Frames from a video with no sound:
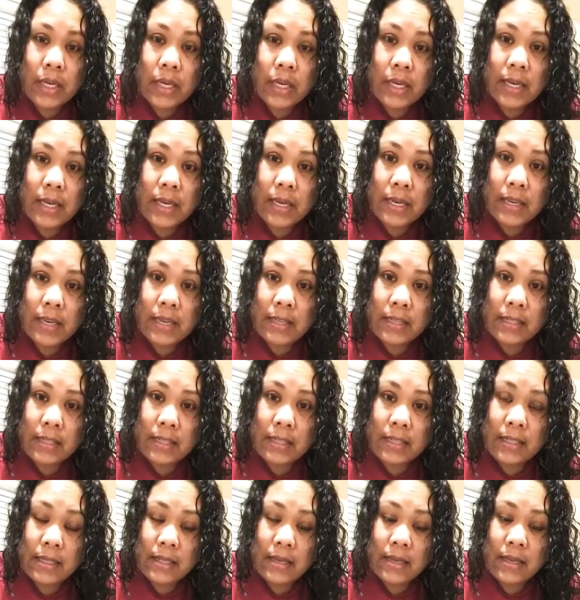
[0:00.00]

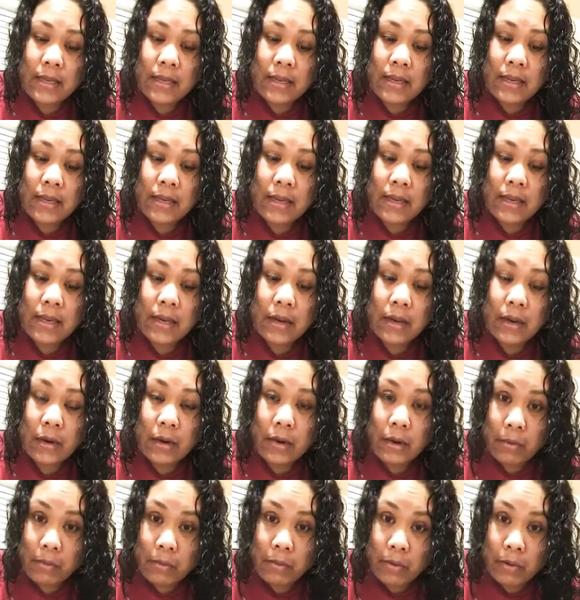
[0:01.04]
It's
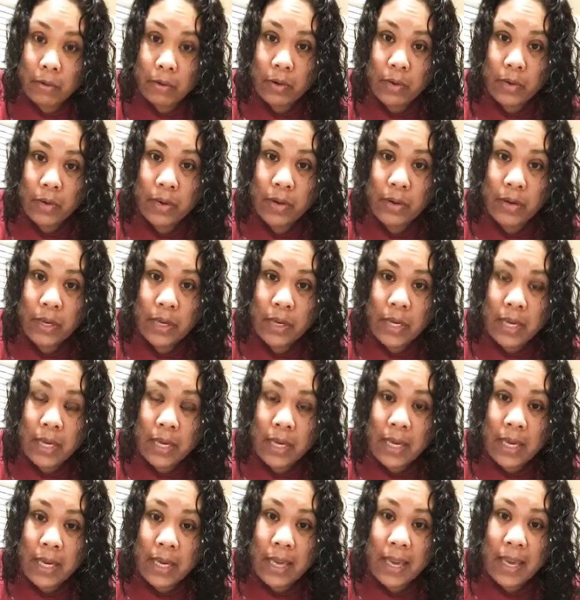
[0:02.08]
herbal
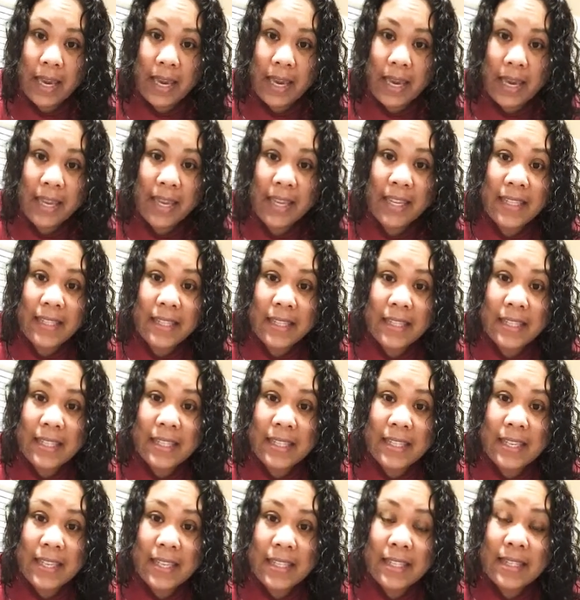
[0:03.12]
and it
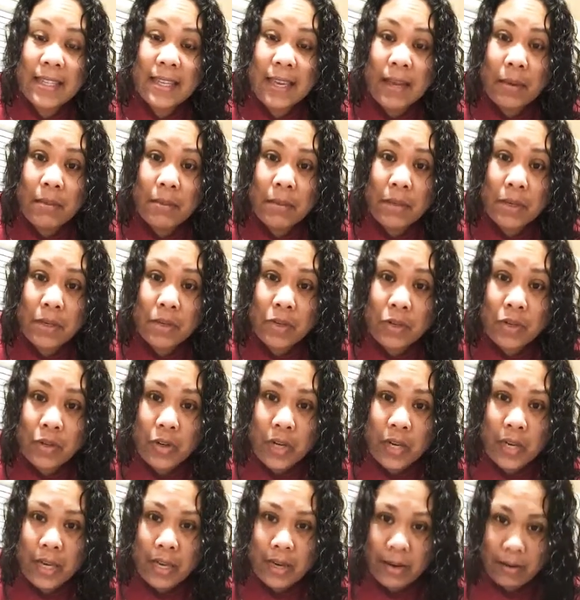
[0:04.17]
doesn't damage your
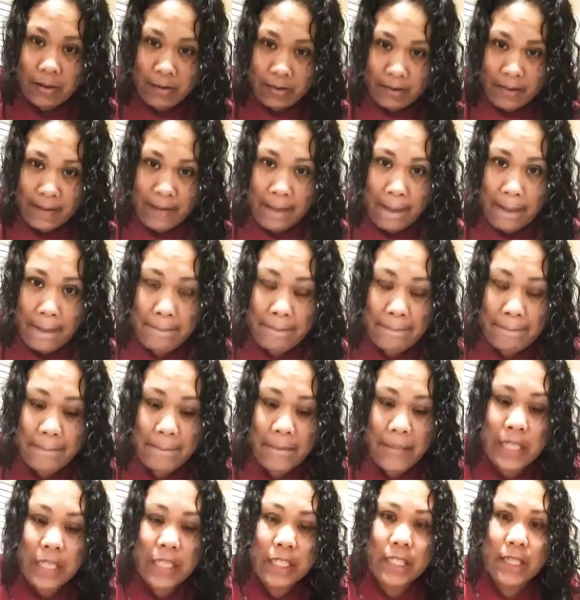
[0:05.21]
hair.
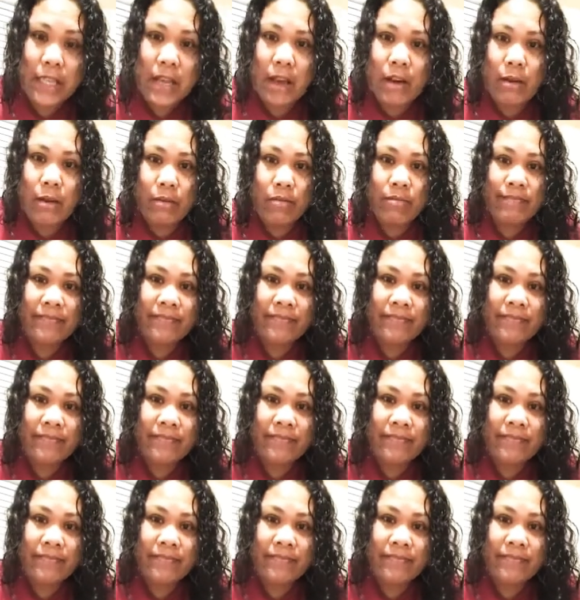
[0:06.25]
So